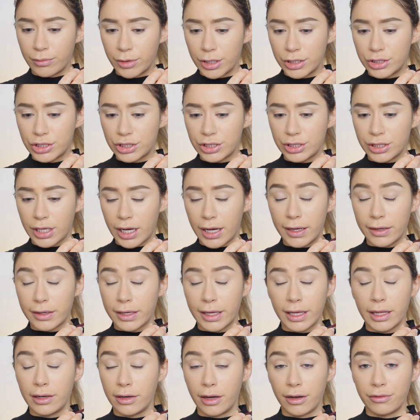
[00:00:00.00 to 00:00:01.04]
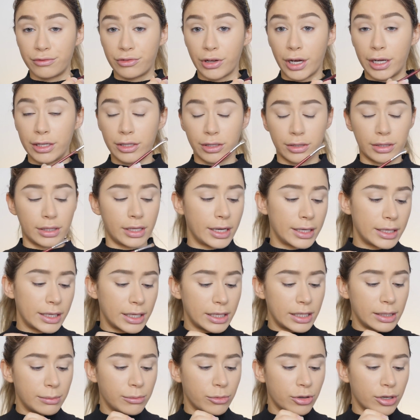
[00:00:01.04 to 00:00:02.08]
which I cannot find online
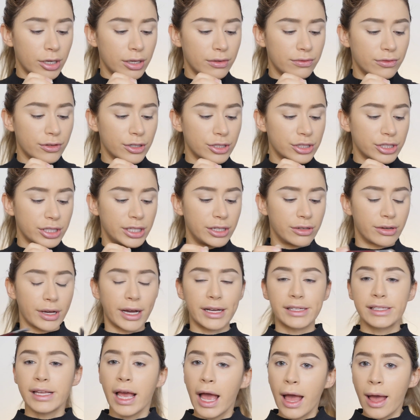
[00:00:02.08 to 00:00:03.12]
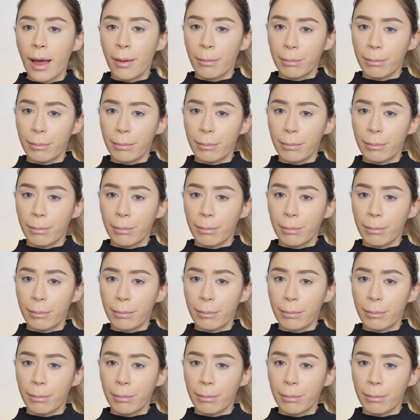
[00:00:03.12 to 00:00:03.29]
anymore, unfortunately, you guys,